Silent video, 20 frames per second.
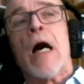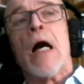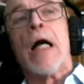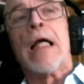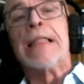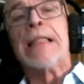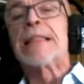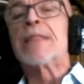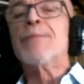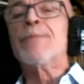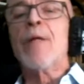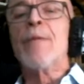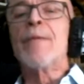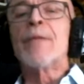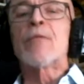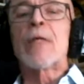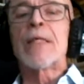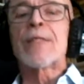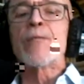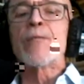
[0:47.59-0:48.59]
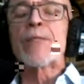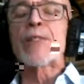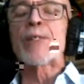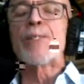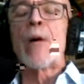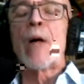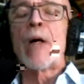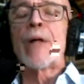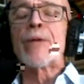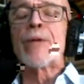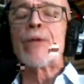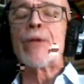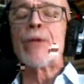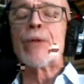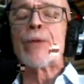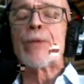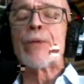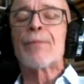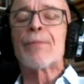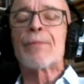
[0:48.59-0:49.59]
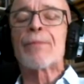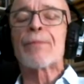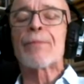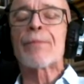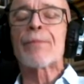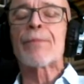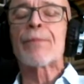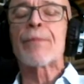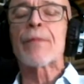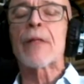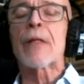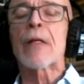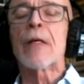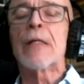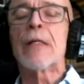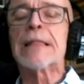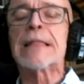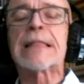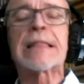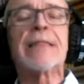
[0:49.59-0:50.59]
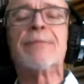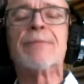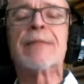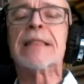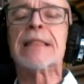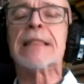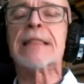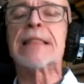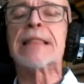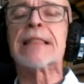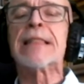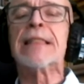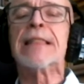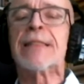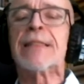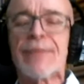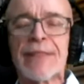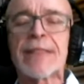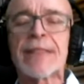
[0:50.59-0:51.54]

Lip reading: It's a poem that tries to respond to something that it feels